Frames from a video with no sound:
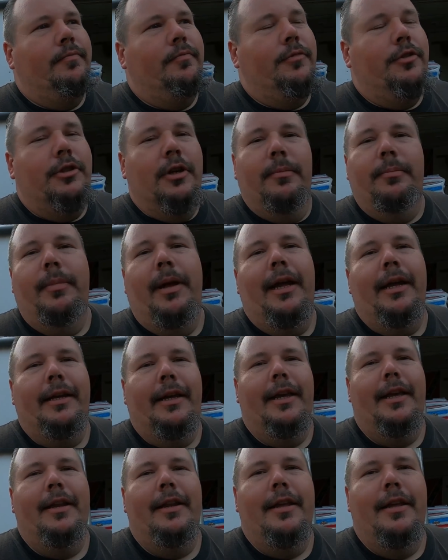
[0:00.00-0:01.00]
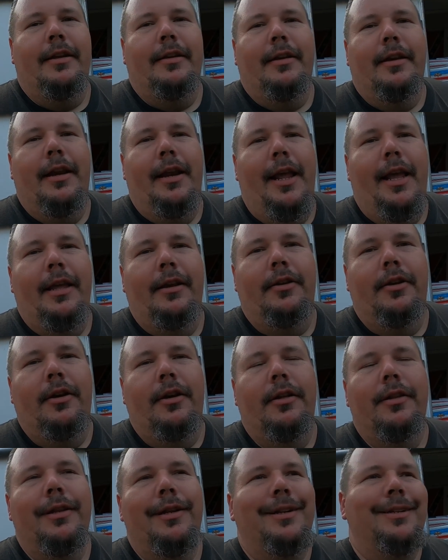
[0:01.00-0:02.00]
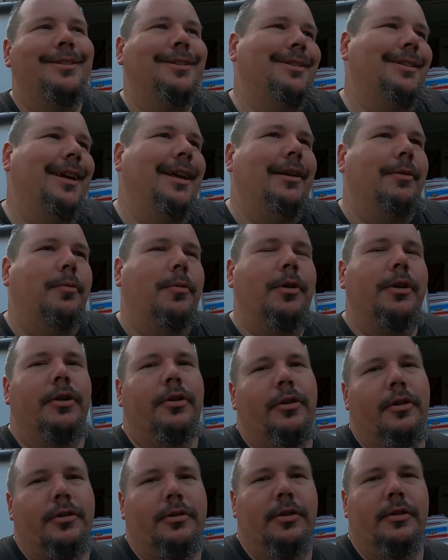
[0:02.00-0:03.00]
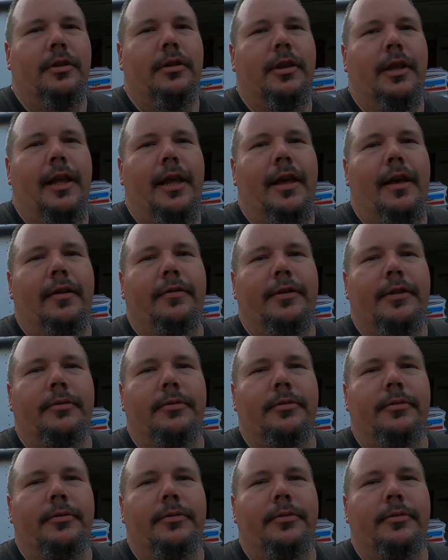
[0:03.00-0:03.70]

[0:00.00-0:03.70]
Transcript: jumped back in it, and then it just kind of wanted to hook to the left.